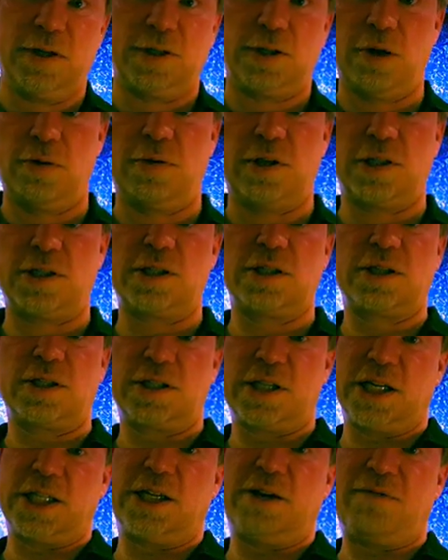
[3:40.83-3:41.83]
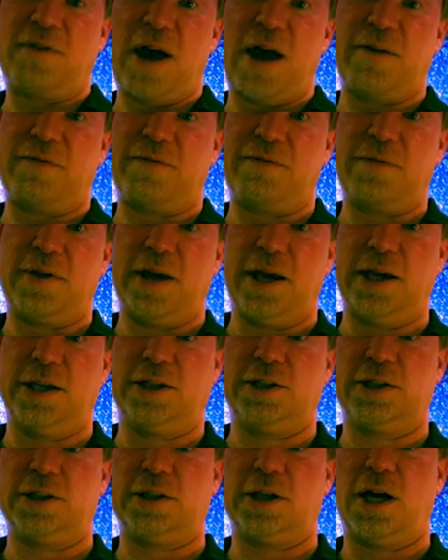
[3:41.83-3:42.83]
So this is a
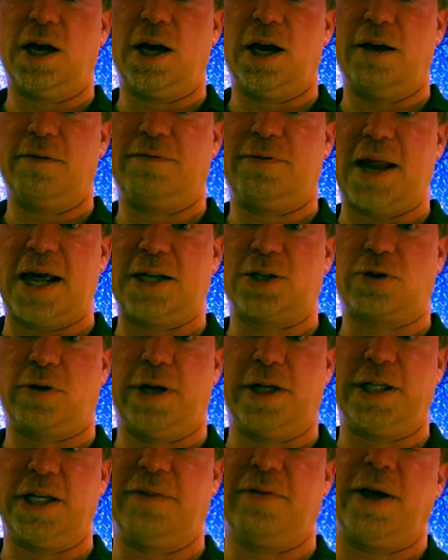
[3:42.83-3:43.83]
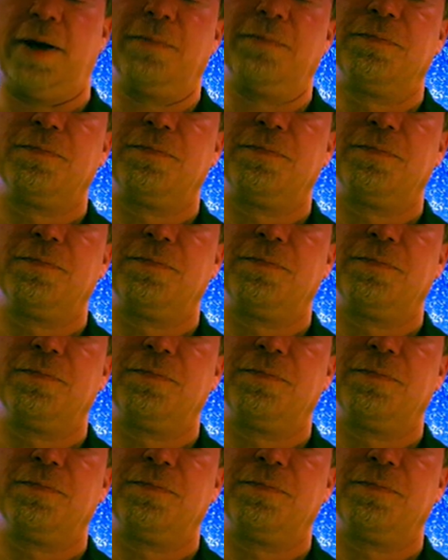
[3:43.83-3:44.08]
65-inch flat screen TV.